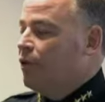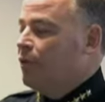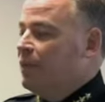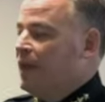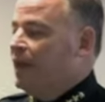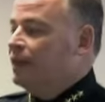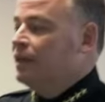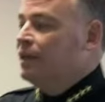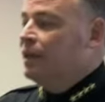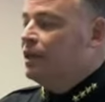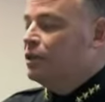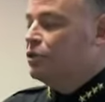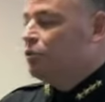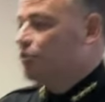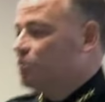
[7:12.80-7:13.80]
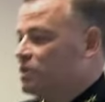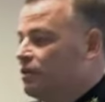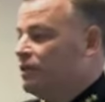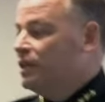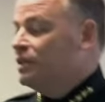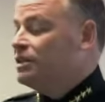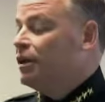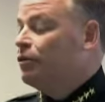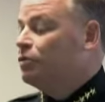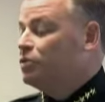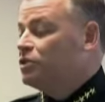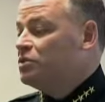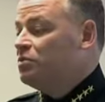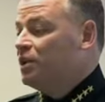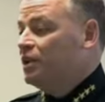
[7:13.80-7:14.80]
from that in terms of the
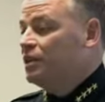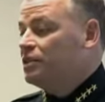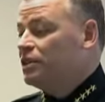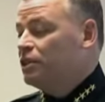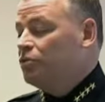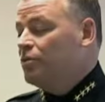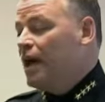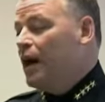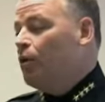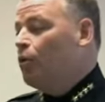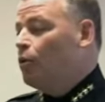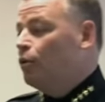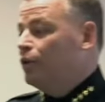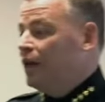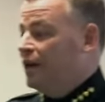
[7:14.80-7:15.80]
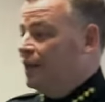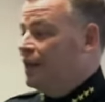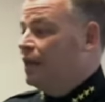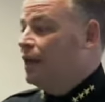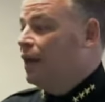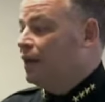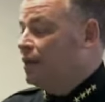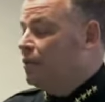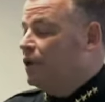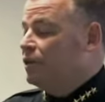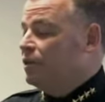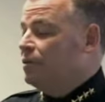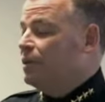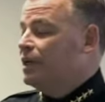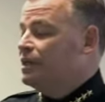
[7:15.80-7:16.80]
intelligence meetings that you now hold on a
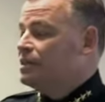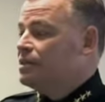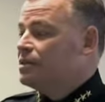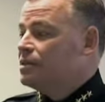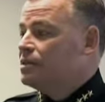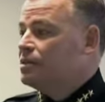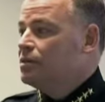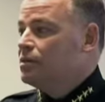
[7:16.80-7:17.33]
monthly basis?